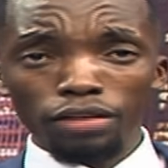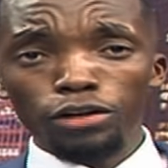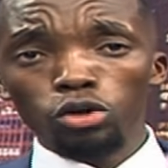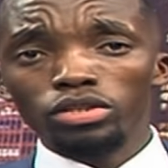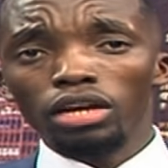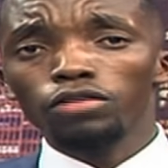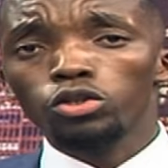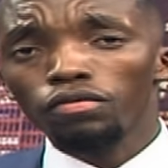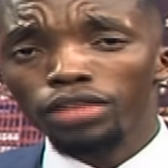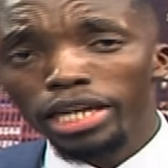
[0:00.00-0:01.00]
funeral service
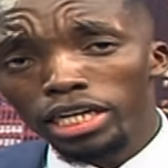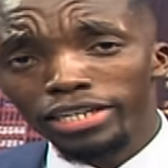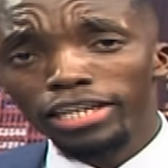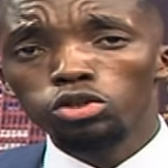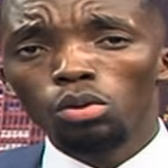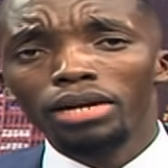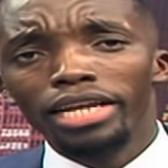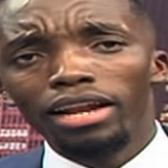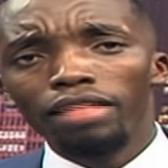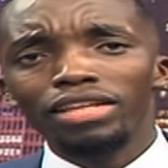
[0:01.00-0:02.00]
of the late Nelson
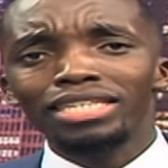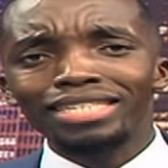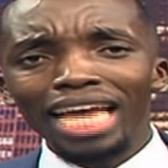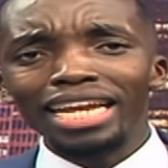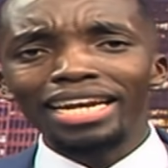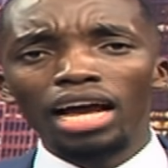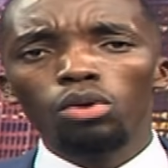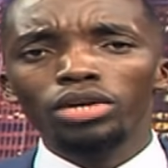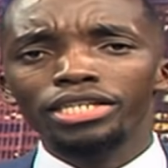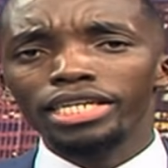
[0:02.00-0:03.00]
Mandela, the sign
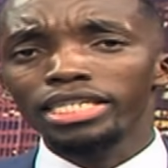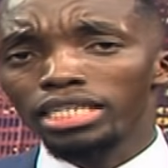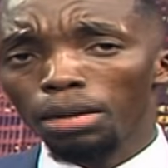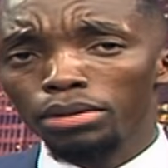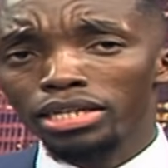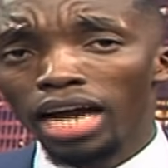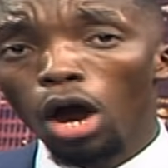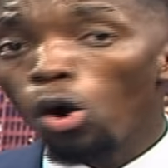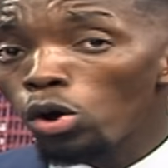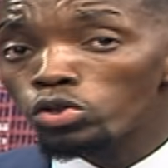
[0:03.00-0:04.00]
language interpreter
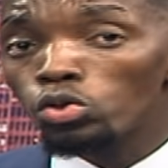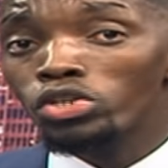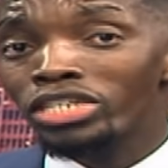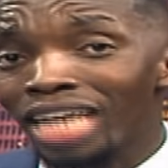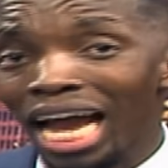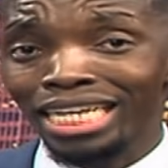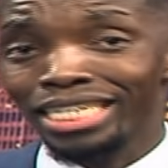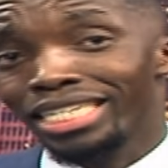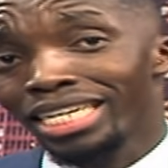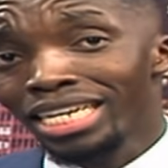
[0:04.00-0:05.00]
also
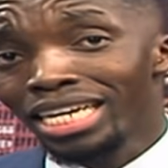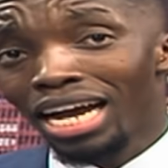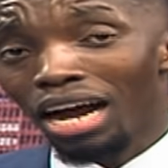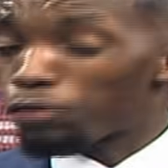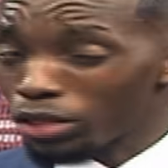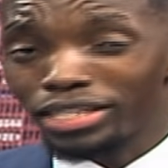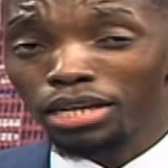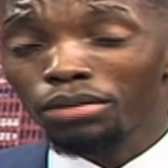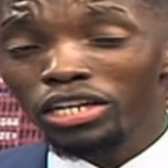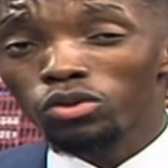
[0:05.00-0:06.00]
shined for the
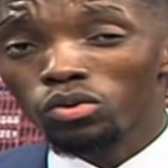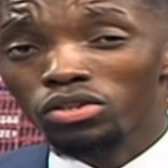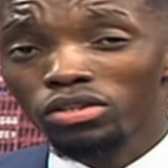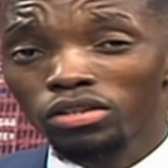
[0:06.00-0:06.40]
same reasons.